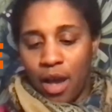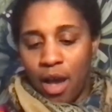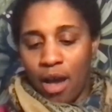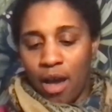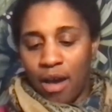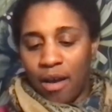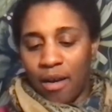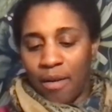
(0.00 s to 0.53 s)

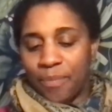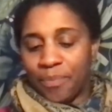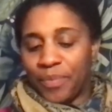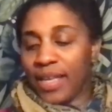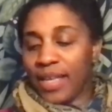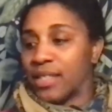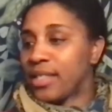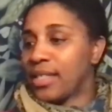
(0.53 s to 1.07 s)

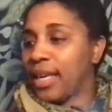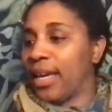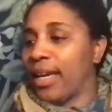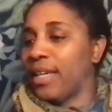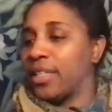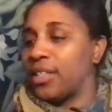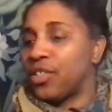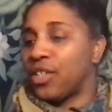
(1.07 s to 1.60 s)
And
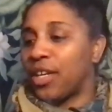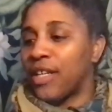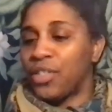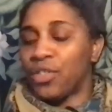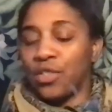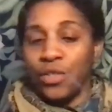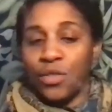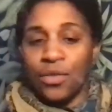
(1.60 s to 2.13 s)
sage
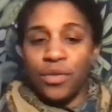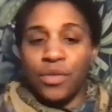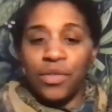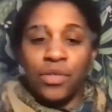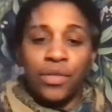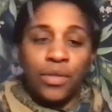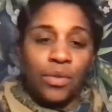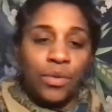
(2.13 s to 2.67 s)
is
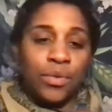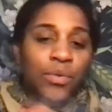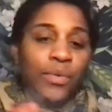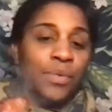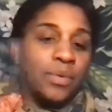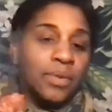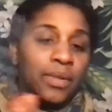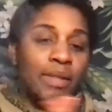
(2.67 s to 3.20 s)
used
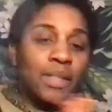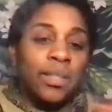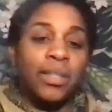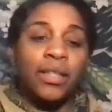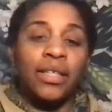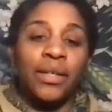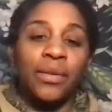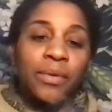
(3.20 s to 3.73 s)
to
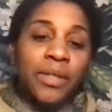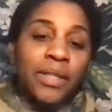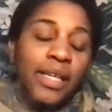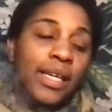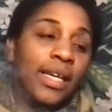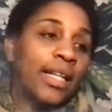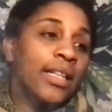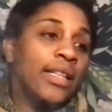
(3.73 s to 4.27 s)

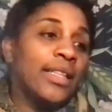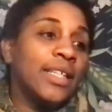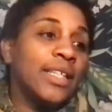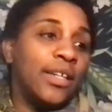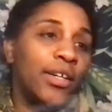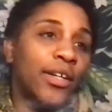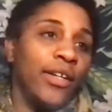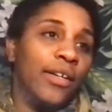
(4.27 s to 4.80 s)
literally
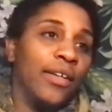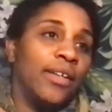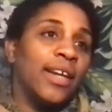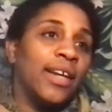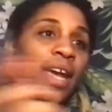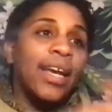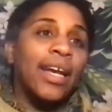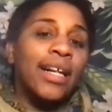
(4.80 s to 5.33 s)
clear
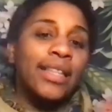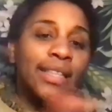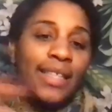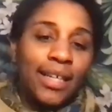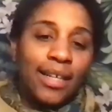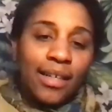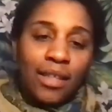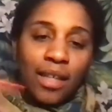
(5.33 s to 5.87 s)
and
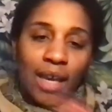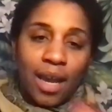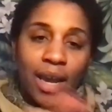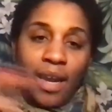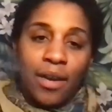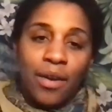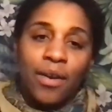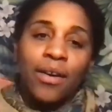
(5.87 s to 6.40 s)
clean the
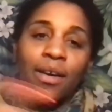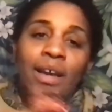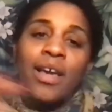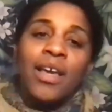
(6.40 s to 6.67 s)
air.